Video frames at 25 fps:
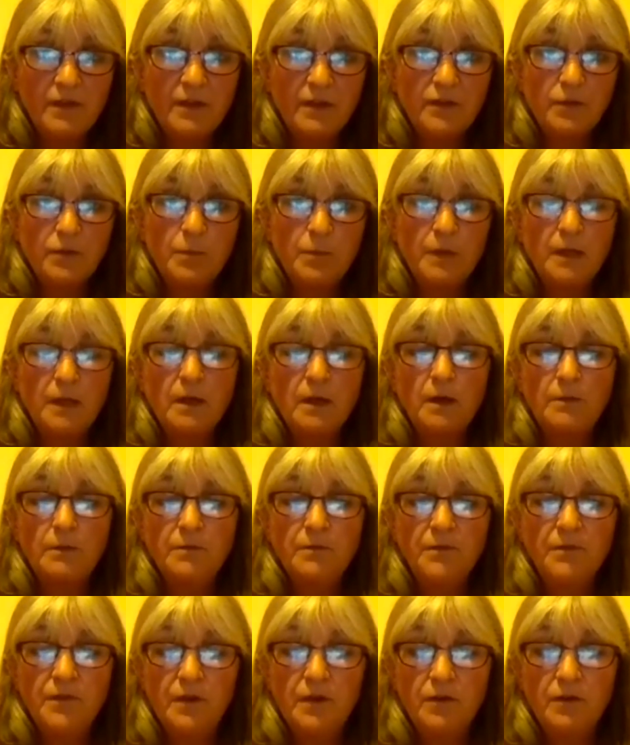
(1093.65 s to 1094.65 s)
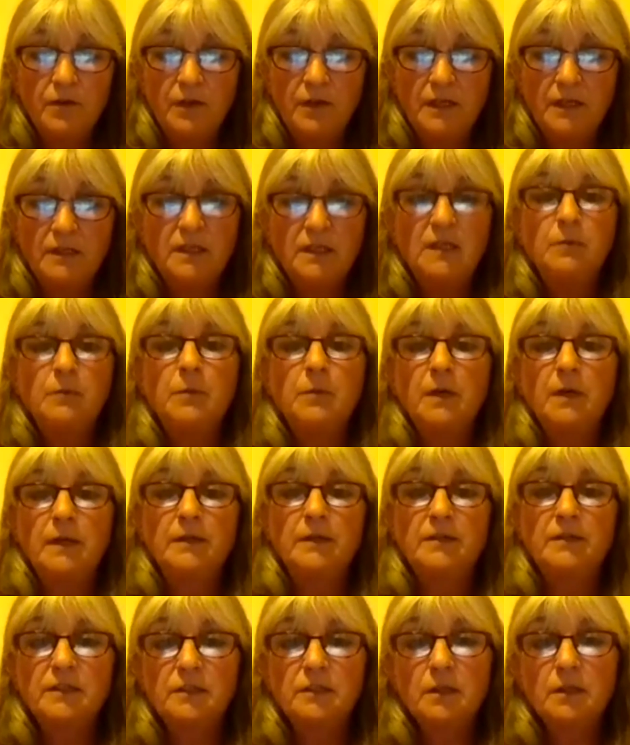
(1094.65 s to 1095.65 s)
It's become very
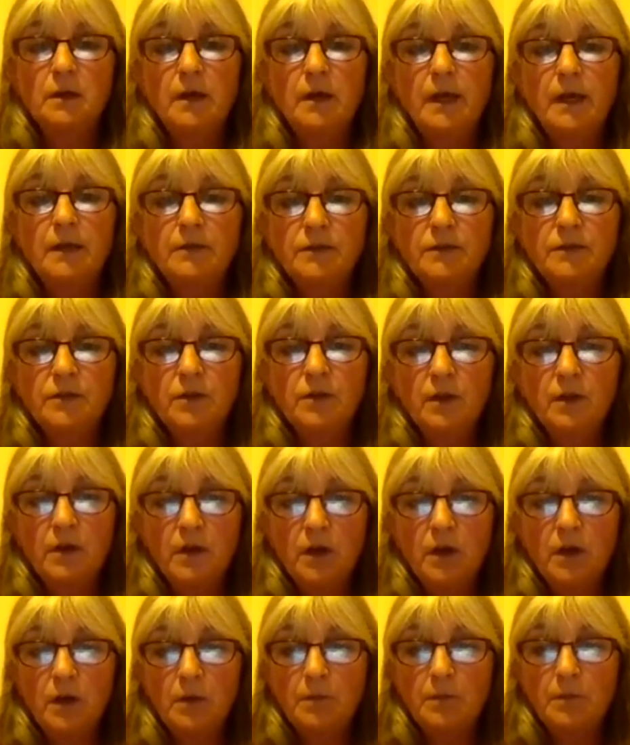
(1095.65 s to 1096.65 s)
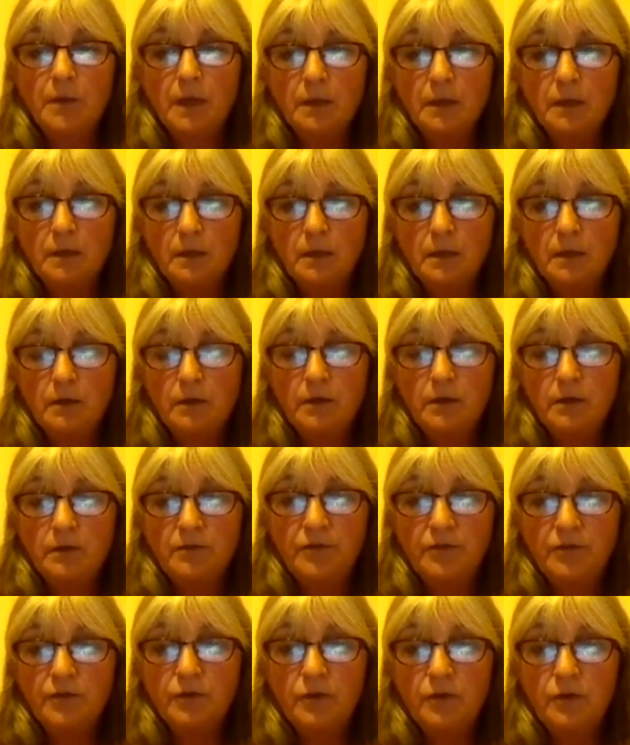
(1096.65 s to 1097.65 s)
depoliticized, and including
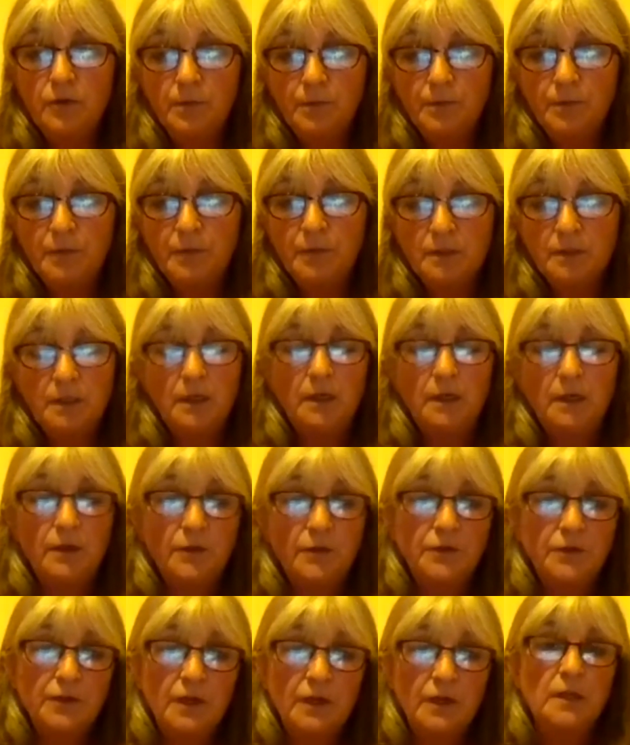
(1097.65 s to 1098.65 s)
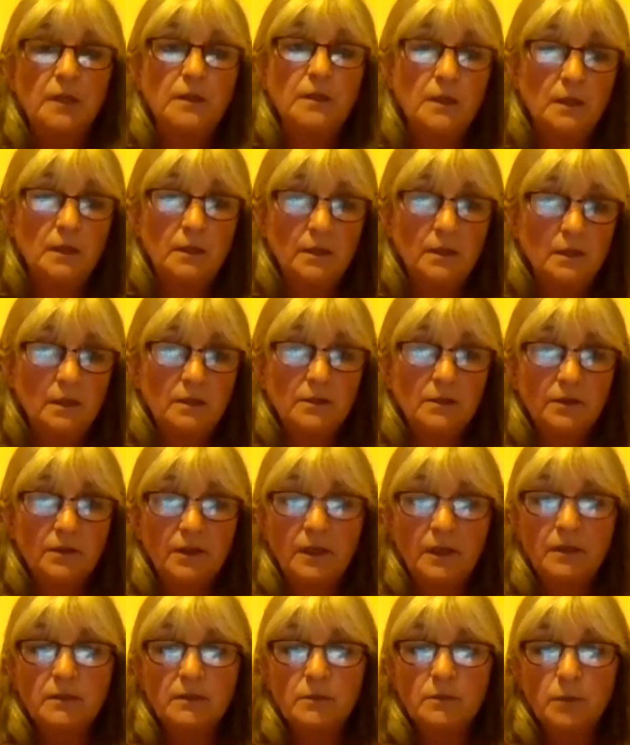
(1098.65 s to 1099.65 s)
through the TUC, and these are
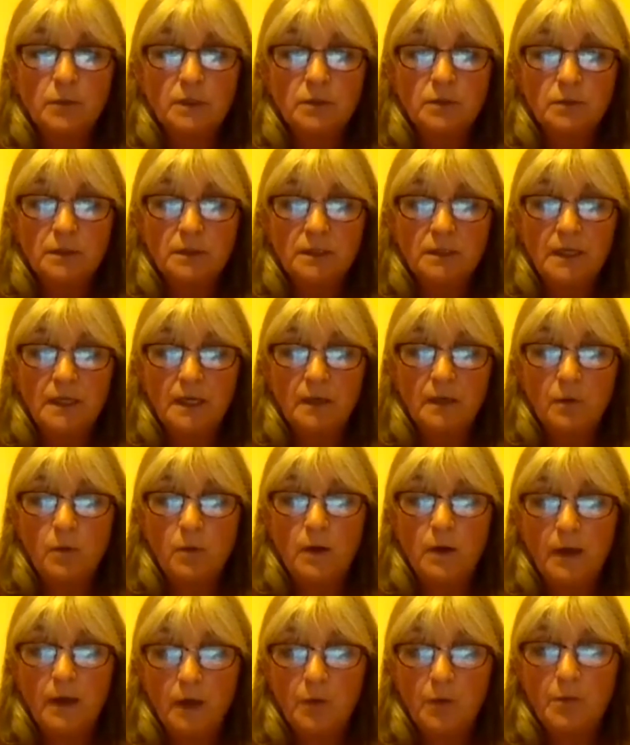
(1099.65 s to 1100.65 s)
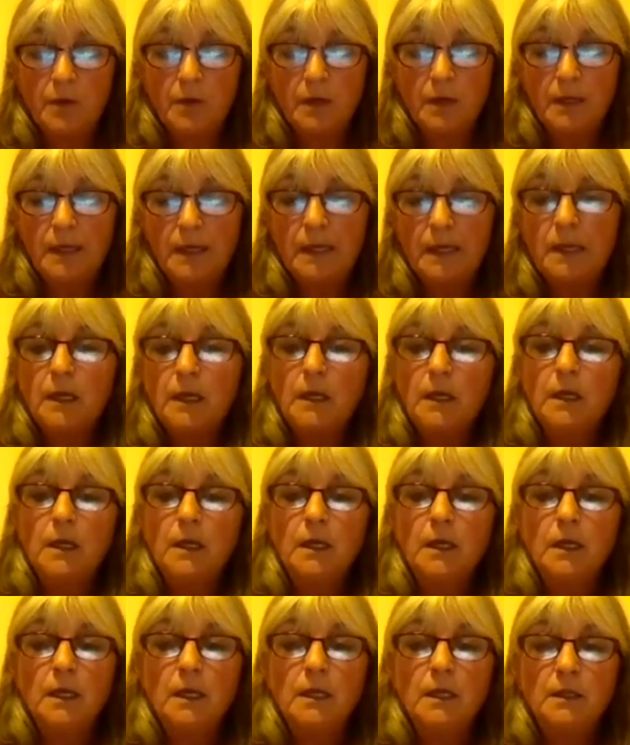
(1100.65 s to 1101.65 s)
things which we say quite openly
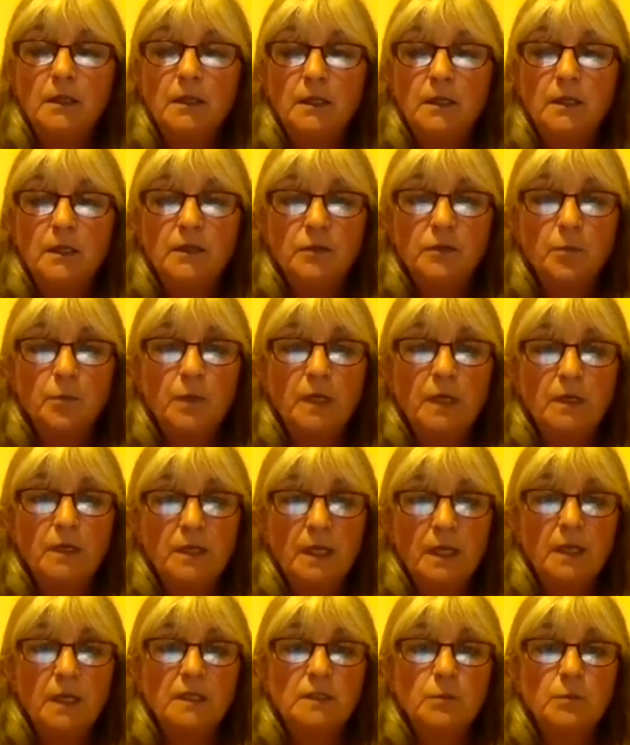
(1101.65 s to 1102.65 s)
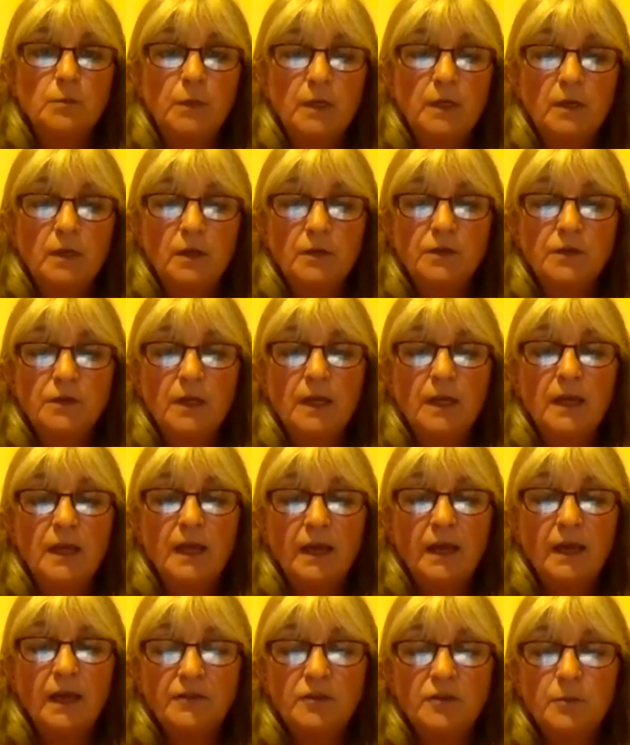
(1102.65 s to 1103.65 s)
in these meetings, because it
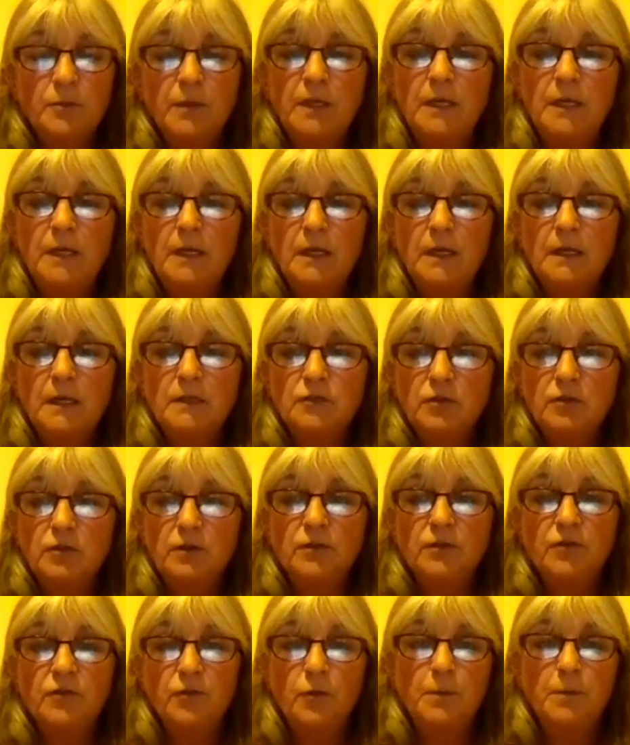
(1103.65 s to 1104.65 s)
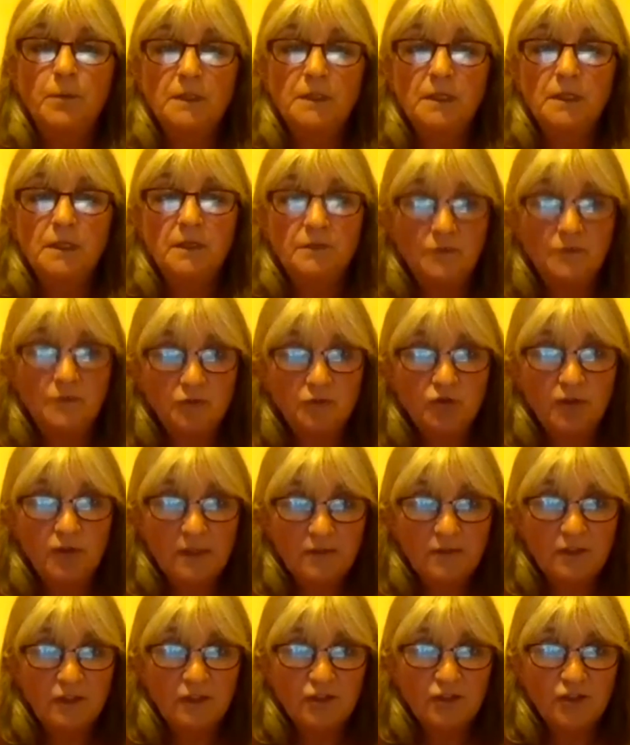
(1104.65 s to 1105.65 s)
has to be a transformative
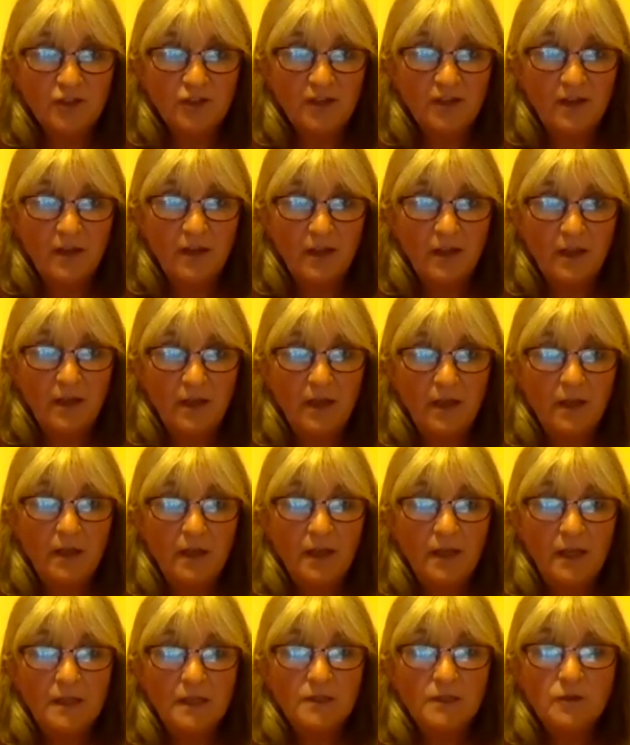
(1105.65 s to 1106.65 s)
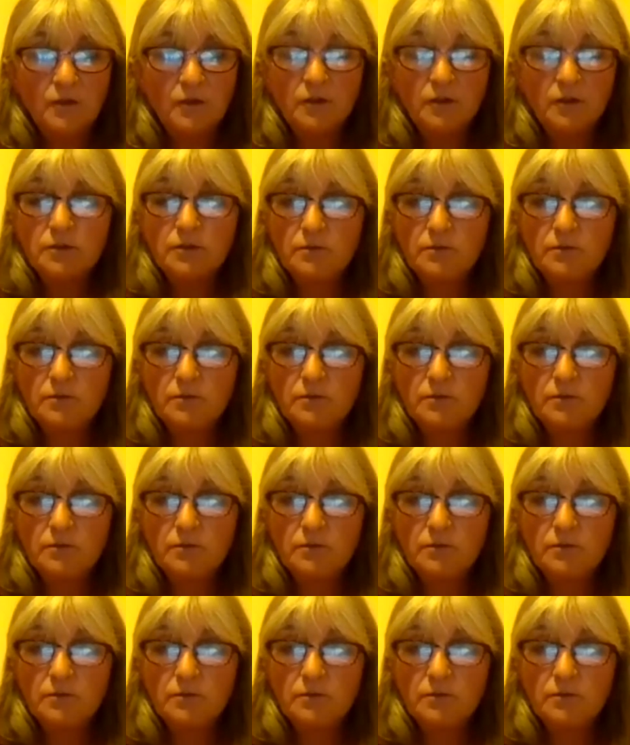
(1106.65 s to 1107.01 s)
transition. It's not